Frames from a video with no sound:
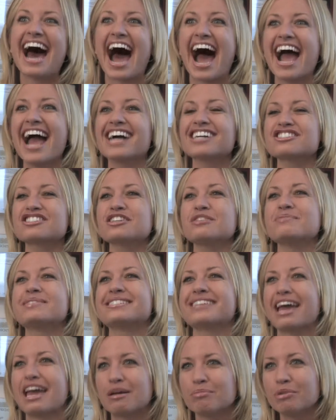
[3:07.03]
I actually
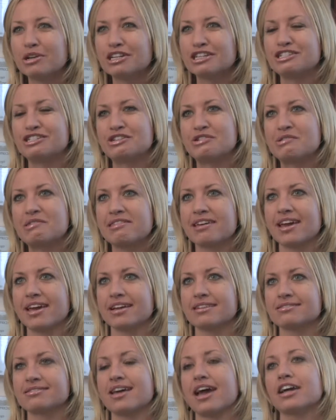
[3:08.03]
was able to do
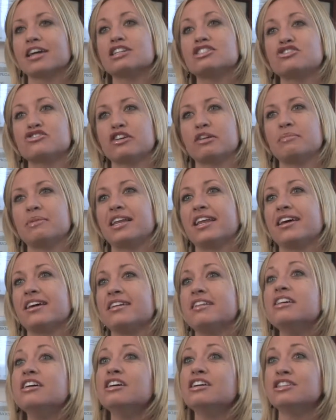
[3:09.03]
things that
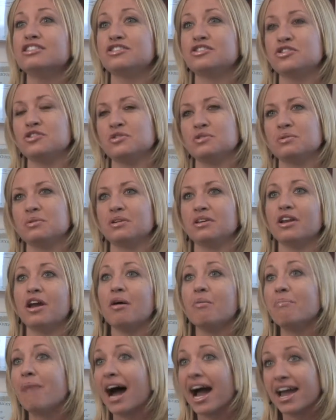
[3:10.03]
contributed to,
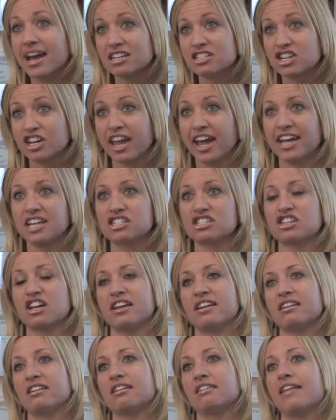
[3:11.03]
my
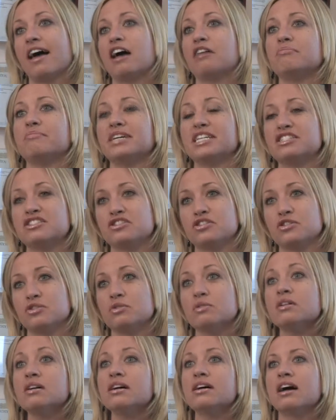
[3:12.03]
education and allowed me to